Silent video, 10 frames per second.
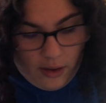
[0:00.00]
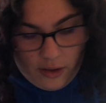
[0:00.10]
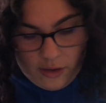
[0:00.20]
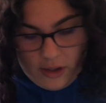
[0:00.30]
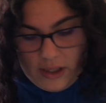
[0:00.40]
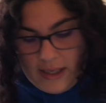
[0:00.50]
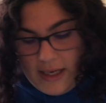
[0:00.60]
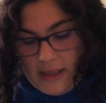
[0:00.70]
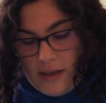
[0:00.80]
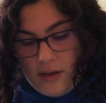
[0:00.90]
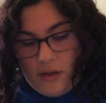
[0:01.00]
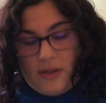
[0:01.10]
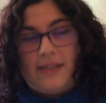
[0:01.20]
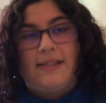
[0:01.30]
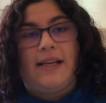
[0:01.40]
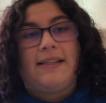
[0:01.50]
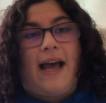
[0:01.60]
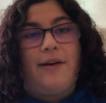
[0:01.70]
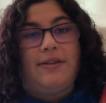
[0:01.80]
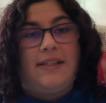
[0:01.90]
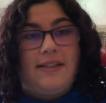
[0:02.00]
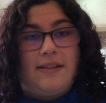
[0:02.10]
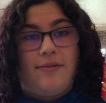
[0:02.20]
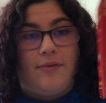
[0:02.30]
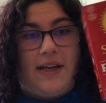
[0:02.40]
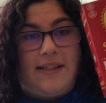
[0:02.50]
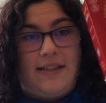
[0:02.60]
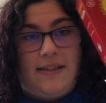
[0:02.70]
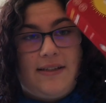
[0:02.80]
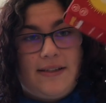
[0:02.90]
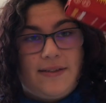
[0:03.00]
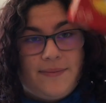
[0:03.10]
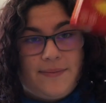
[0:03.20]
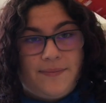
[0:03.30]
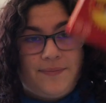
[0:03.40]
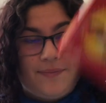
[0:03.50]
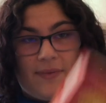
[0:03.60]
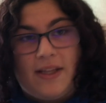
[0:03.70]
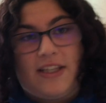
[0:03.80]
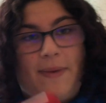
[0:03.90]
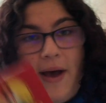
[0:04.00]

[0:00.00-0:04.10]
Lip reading: you're going to need 6 ounces of raisins. It's about